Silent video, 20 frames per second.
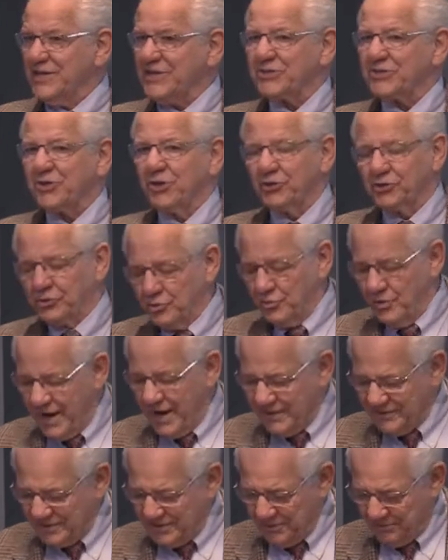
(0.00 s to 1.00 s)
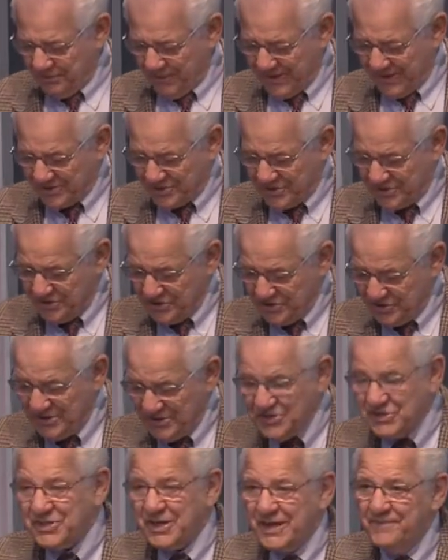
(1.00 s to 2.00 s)
So throughout the passage,
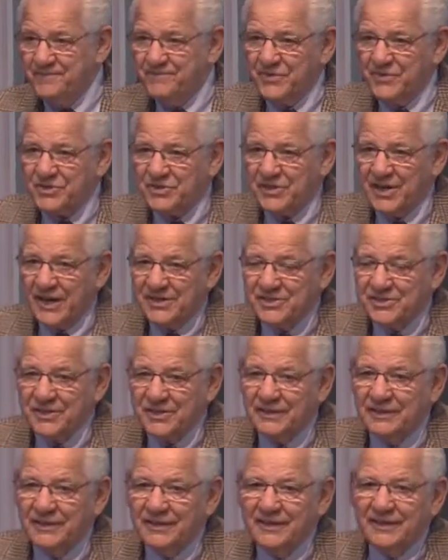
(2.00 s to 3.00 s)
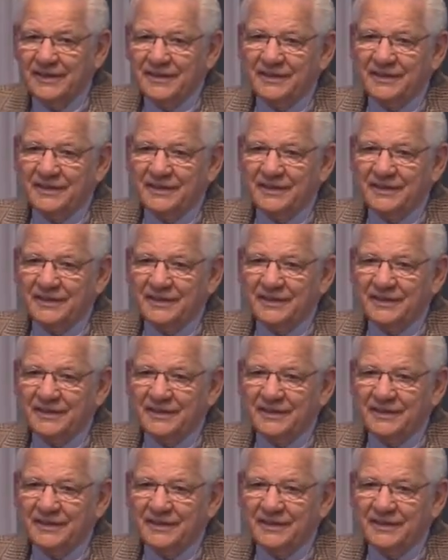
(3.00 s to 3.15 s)
he's emphasizing